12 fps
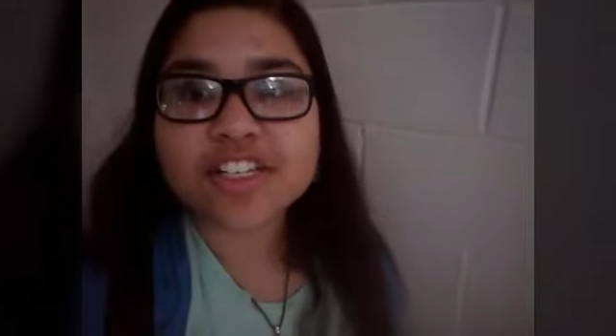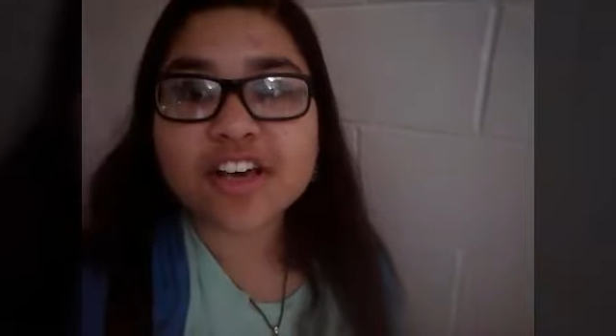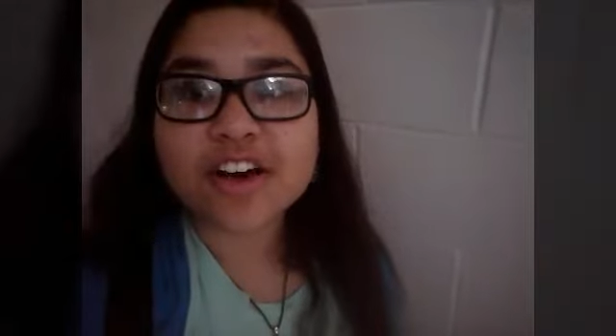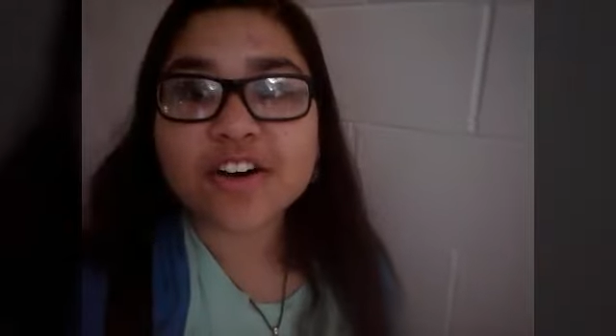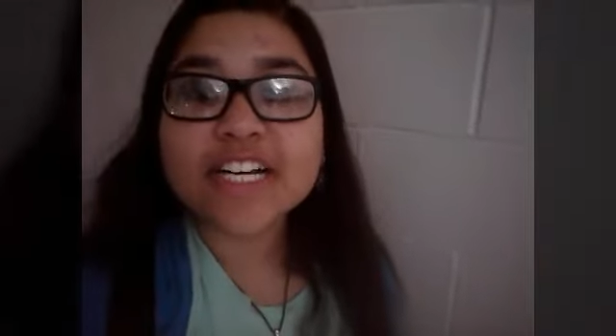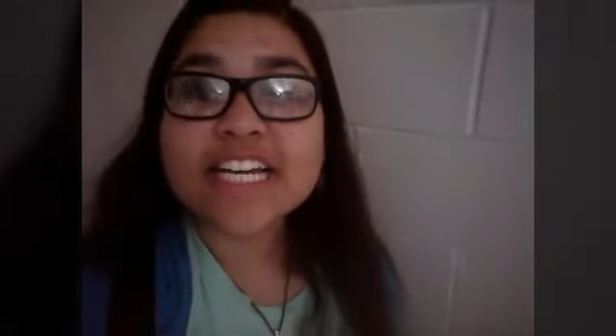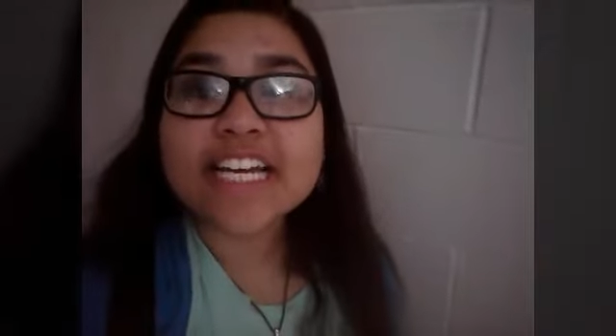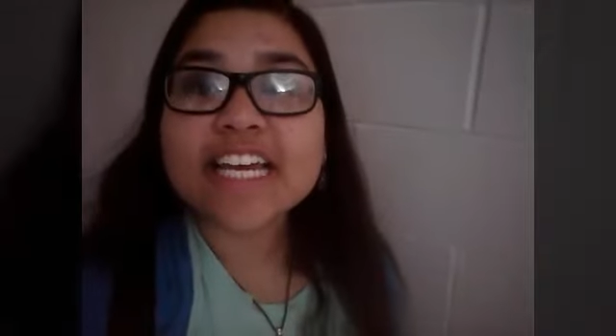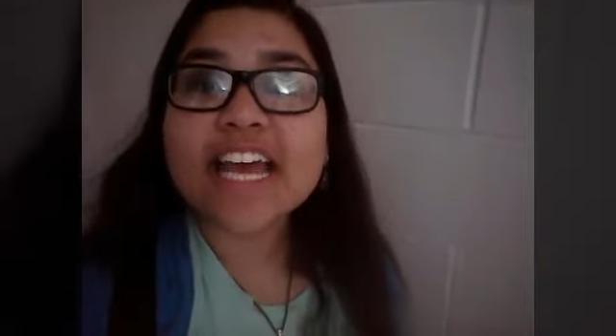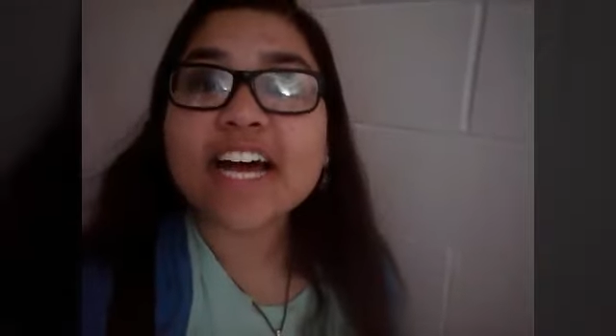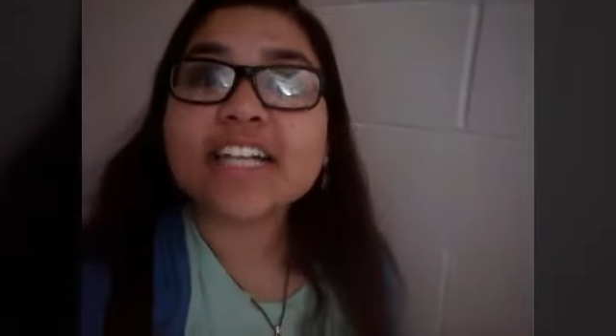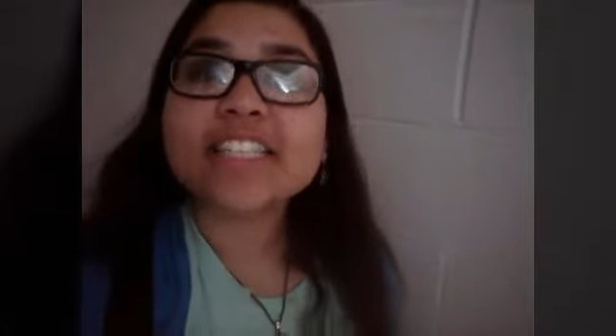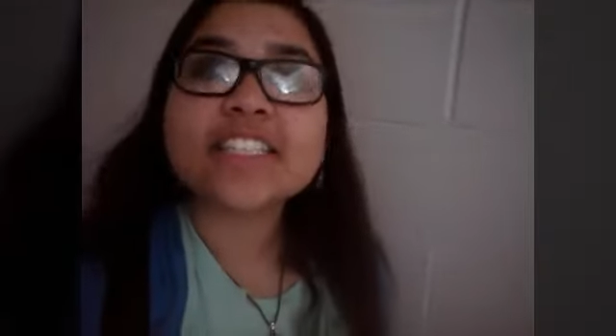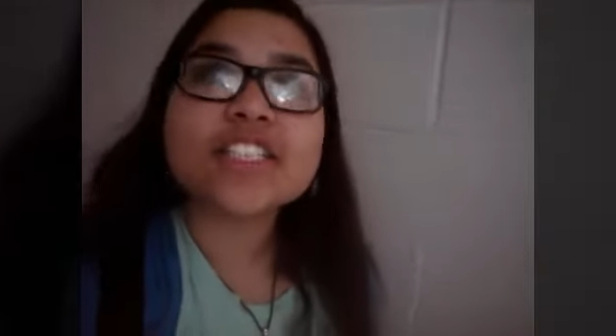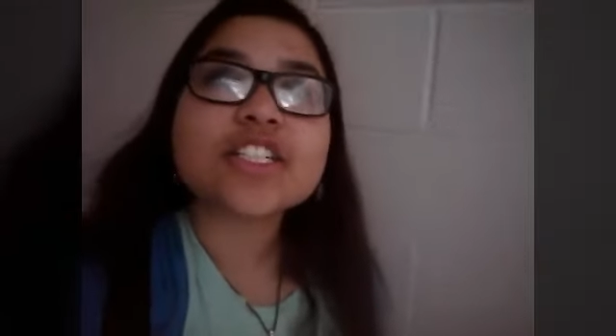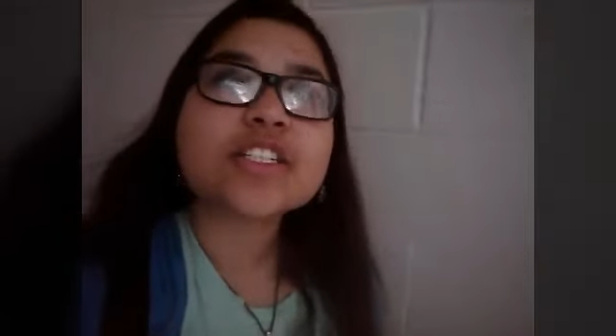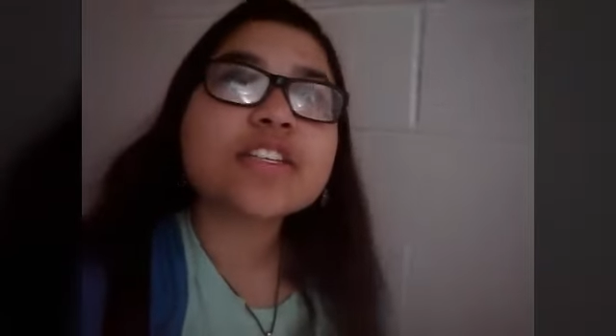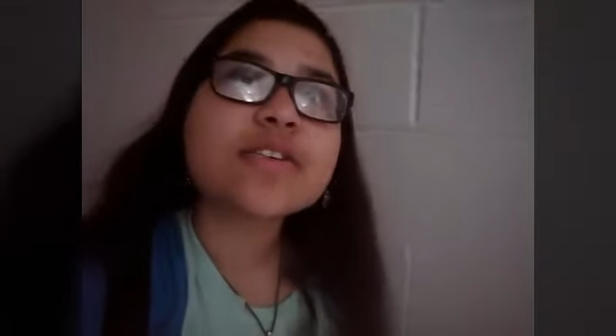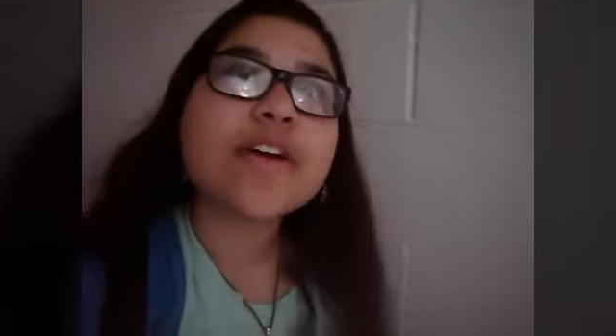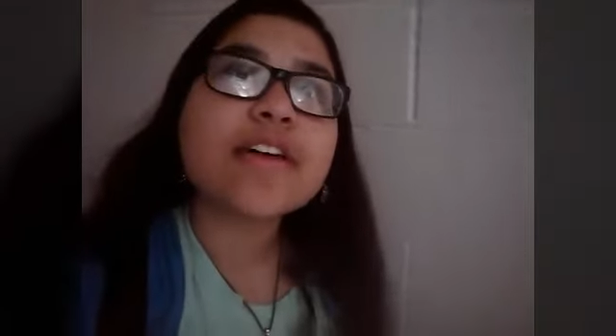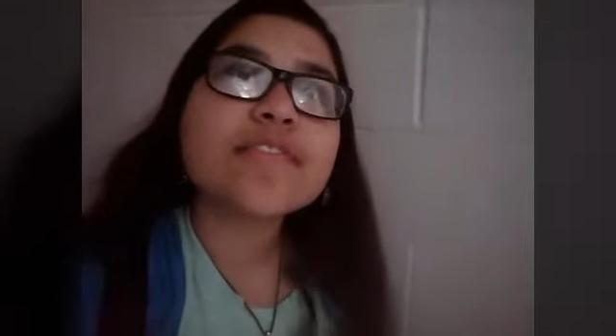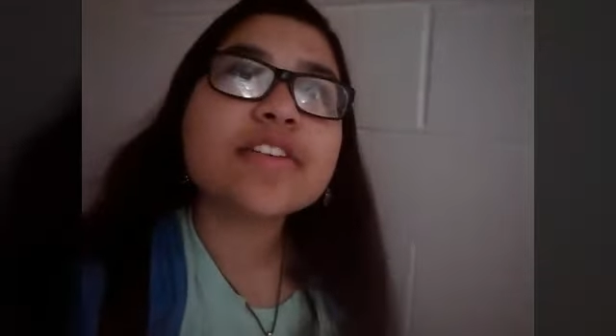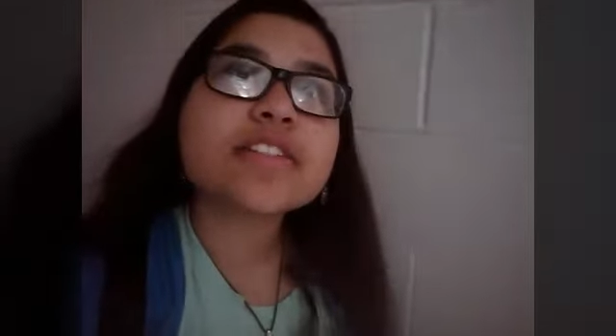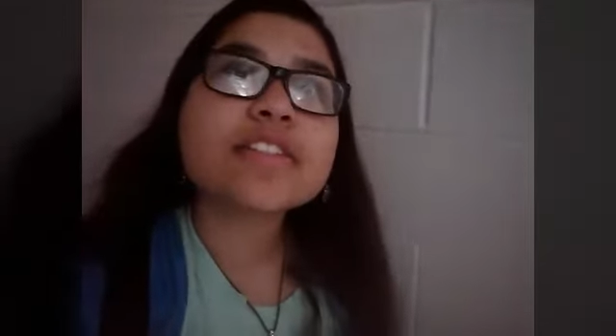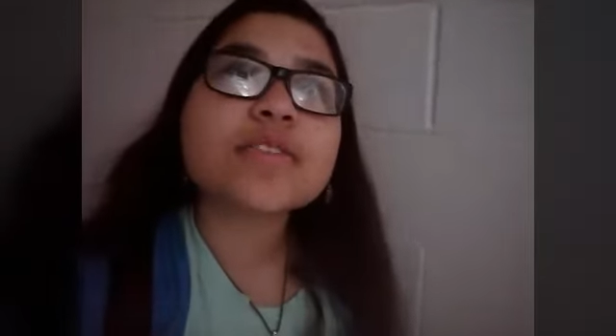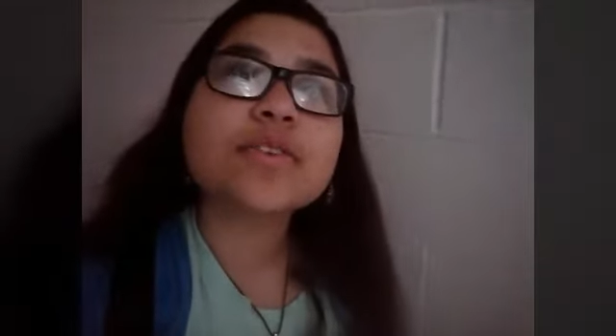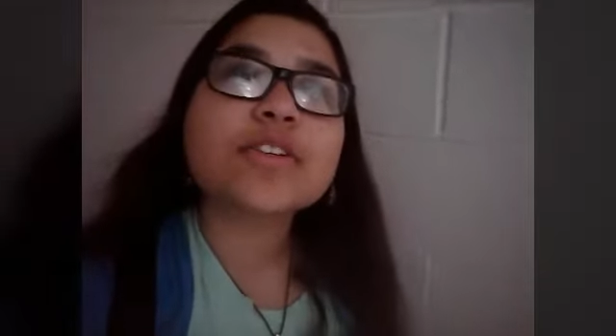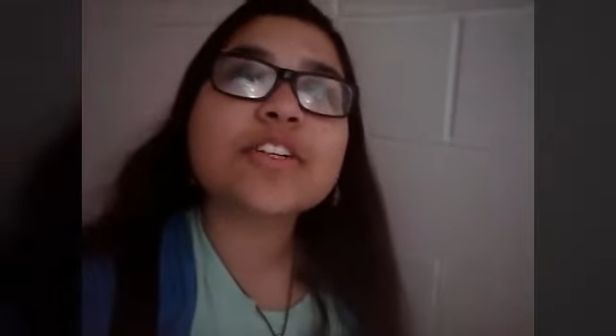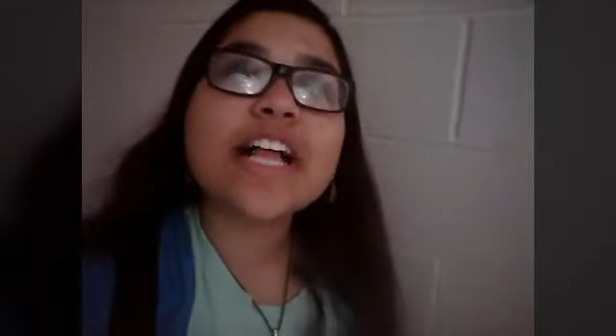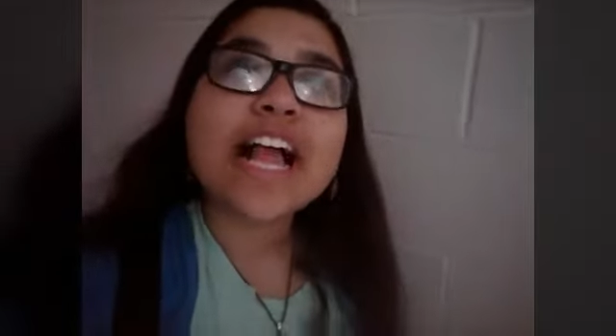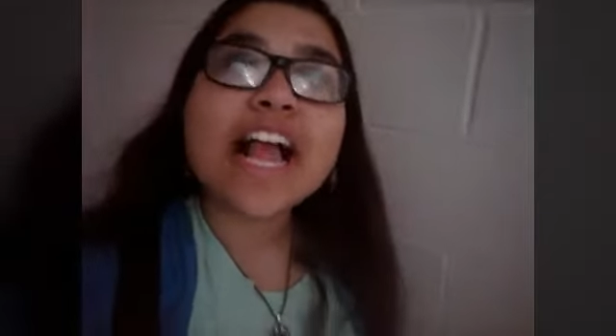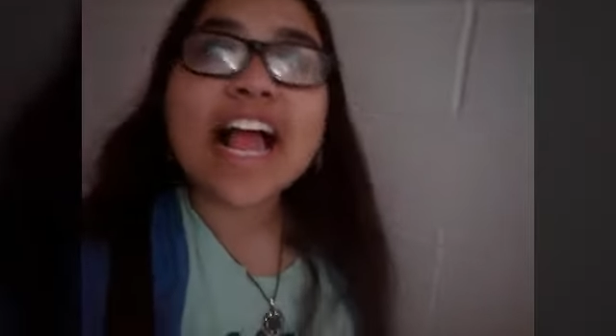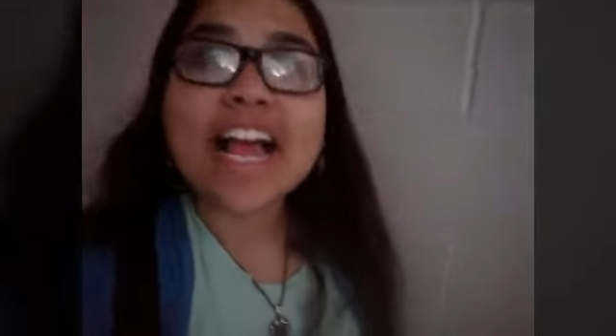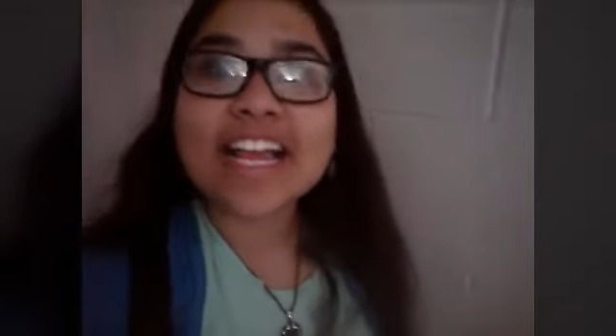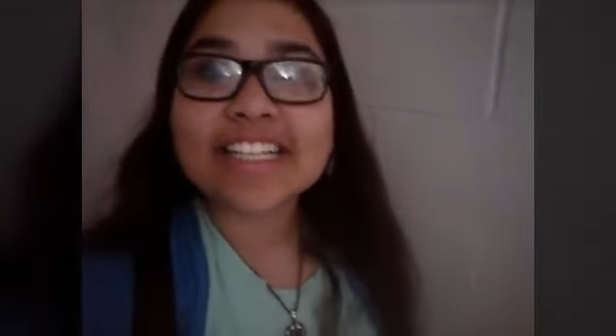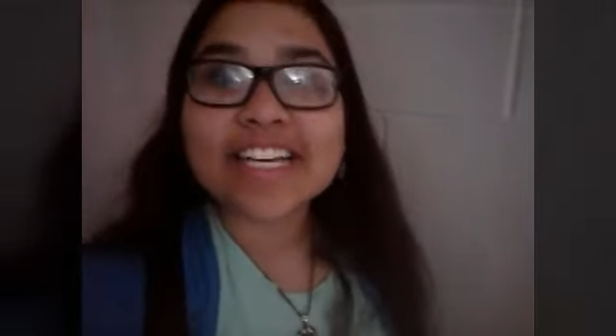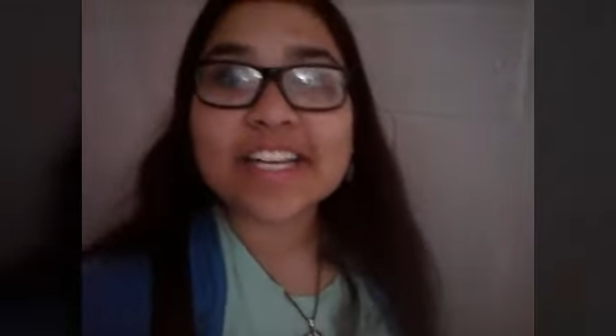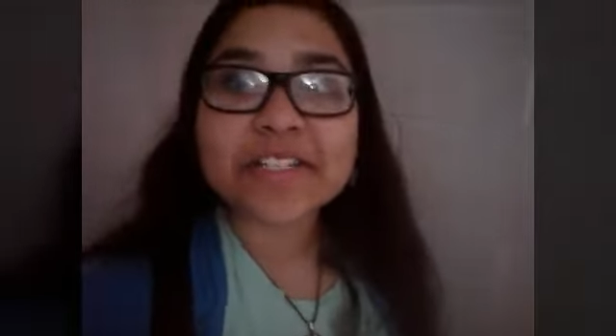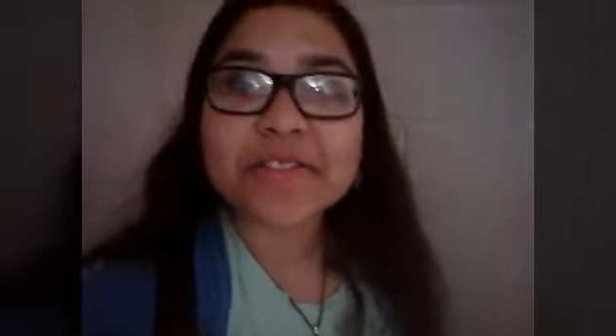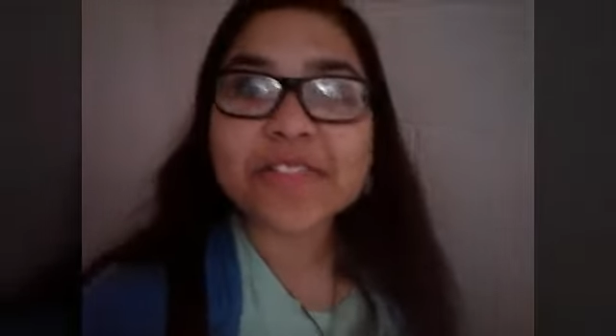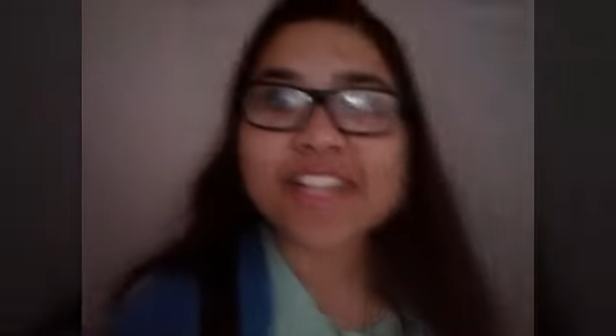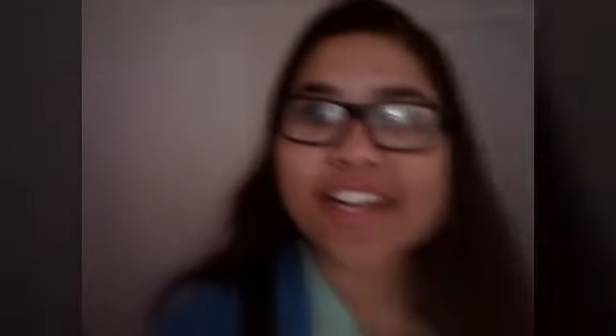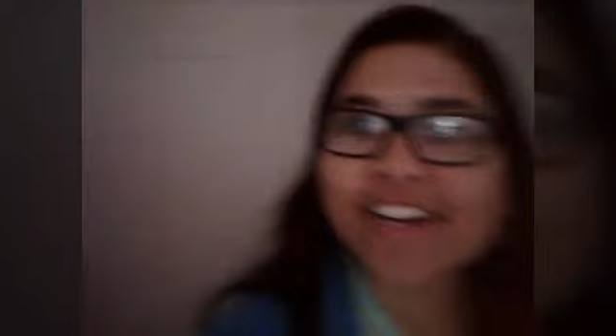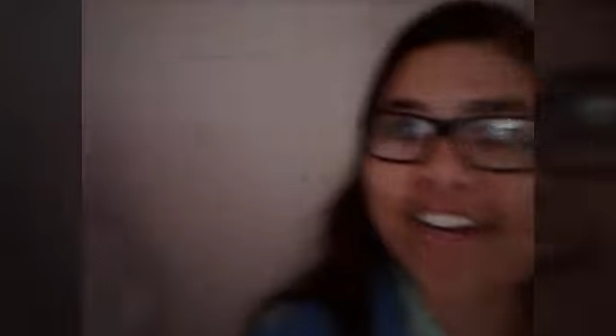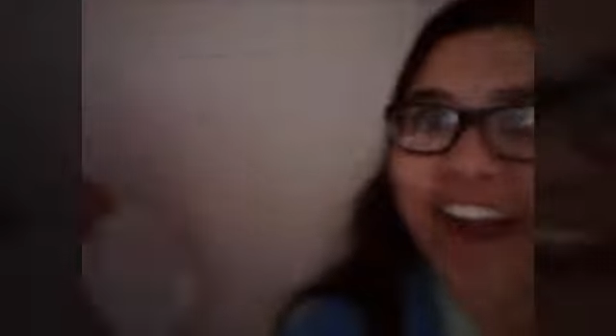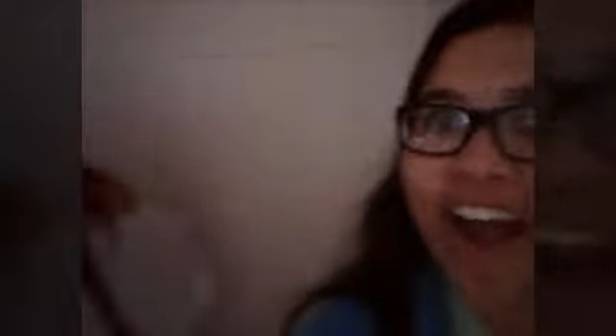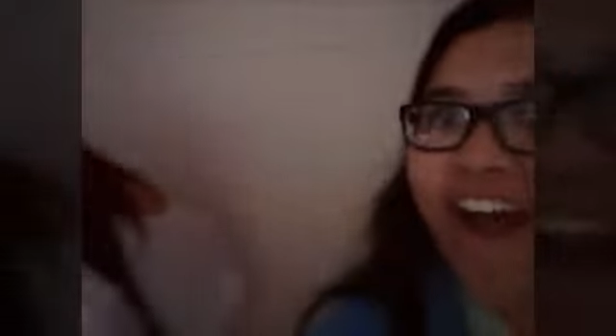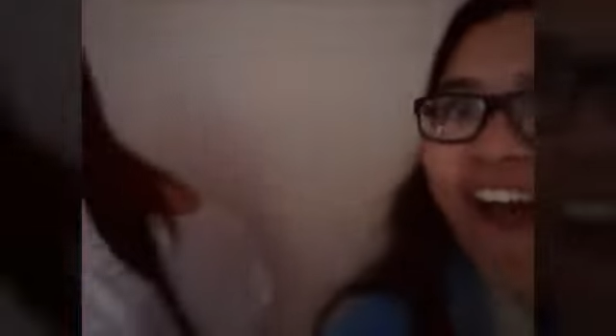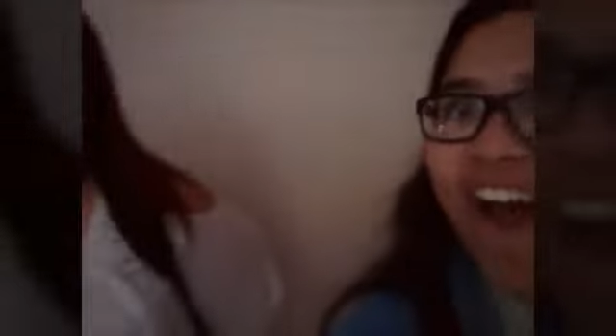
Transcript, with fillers: So yeah, just arrived at school, and guess who's here?